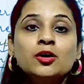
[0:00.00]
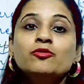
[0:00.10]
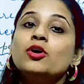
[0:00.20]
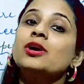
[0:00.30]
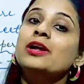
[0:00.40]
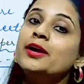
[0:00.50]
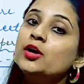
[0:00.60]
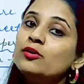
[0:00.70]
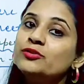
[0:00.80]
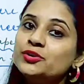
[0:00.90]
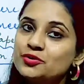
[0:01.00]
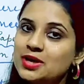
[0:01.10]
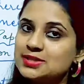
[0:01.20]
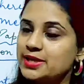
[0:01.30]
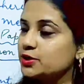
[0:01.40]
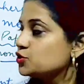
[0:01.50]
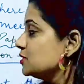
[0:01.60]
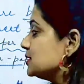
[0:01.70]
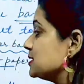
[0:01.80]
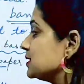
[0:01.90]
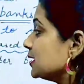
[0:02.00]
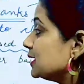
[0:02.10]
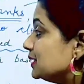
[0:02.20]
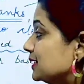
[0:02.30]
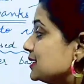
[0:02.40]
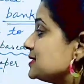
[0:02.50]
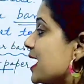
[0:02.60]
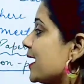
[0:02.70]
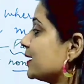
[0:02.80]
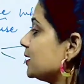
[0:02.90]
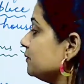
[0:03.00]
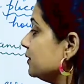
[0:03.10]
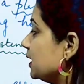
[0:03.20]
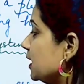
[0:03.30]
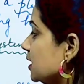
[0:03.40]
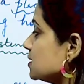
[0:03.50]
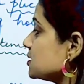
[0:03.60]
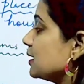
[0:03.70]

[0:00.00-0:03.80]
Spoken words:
for clearing of the transactions, this activity is